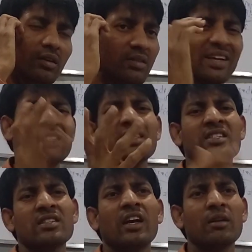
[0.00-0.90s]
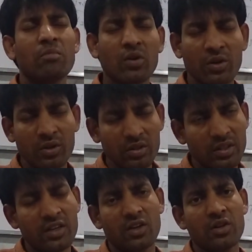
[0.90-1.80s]
the extension is not important too,
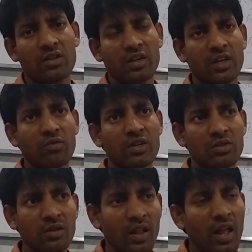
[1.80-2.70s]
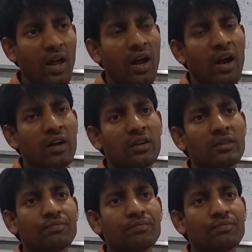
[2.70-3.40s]
country wise. And